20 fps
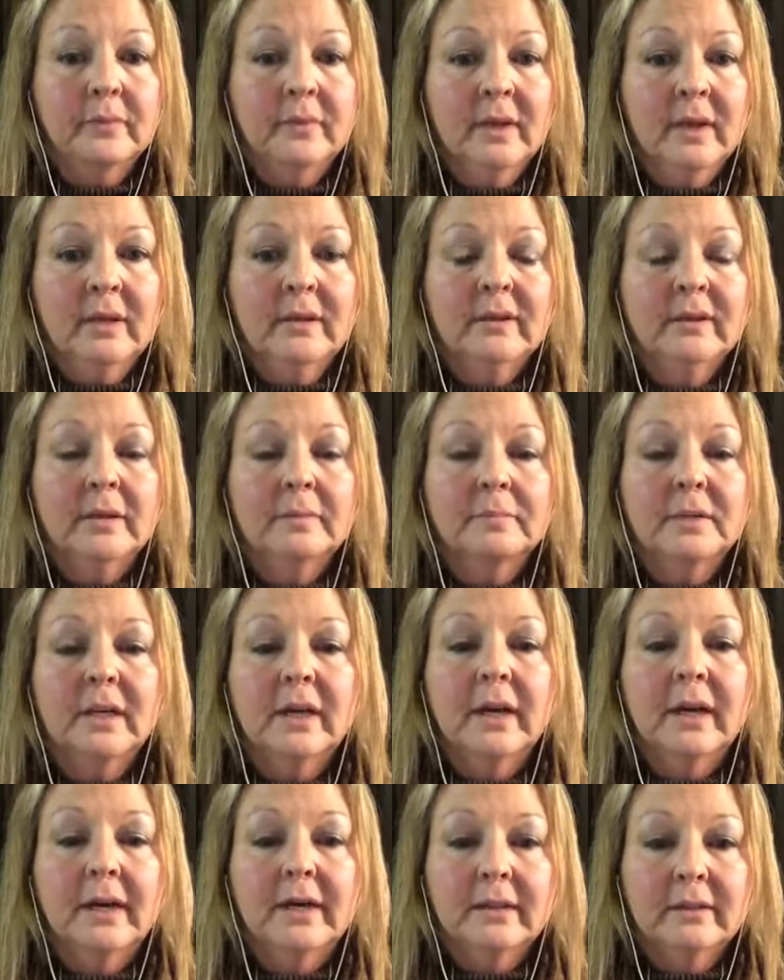It's up to
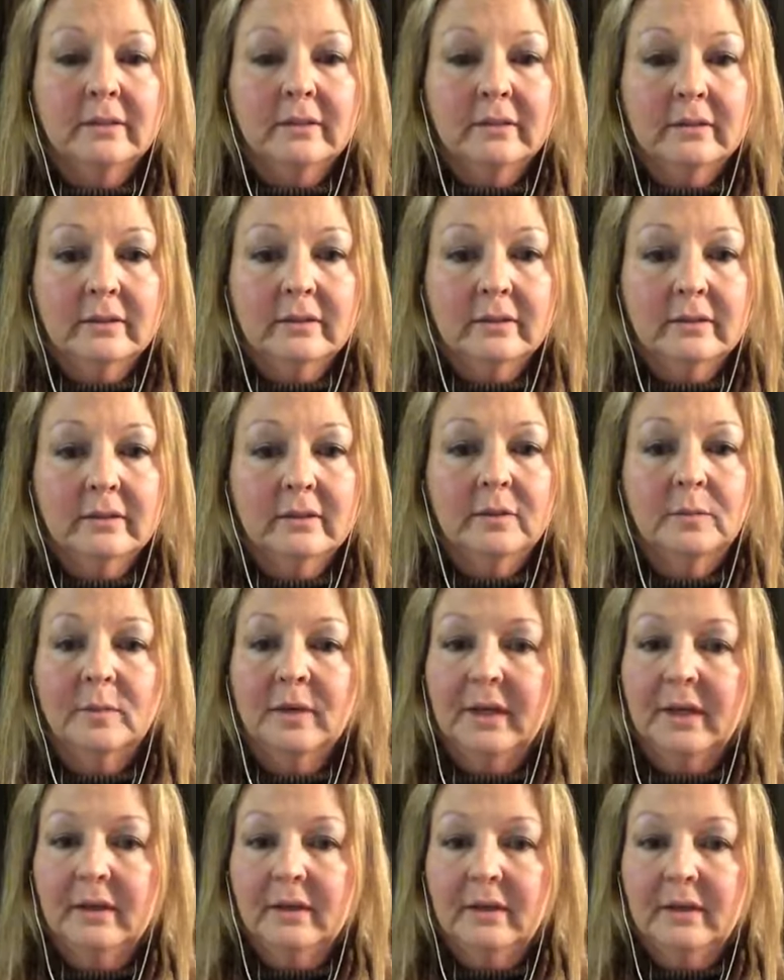us to break
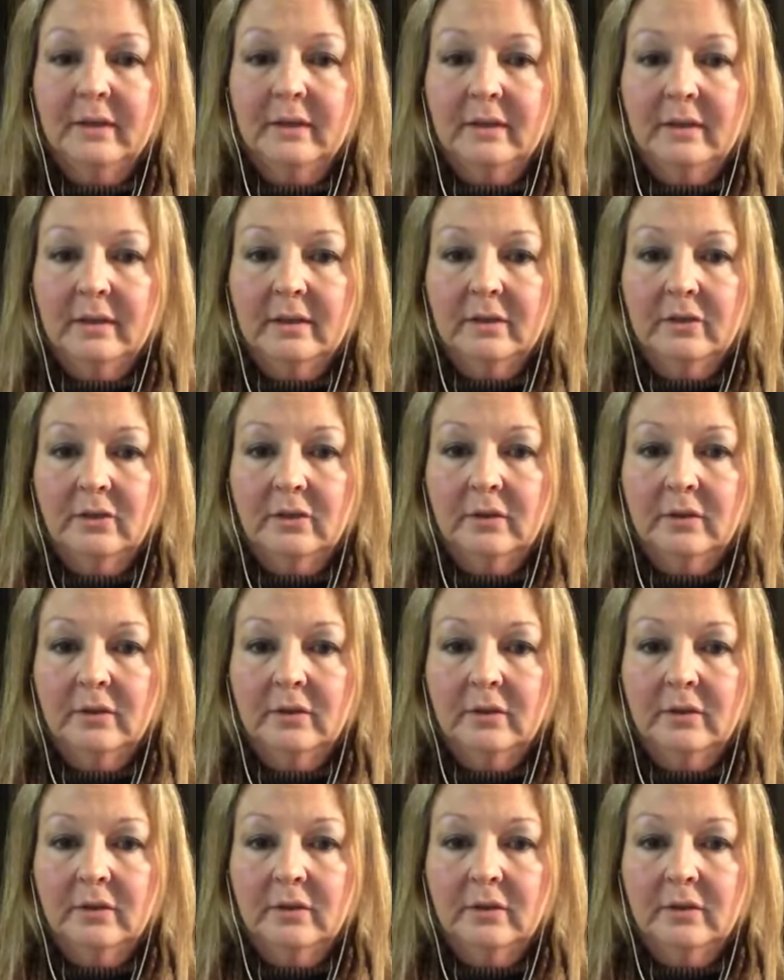the addiction.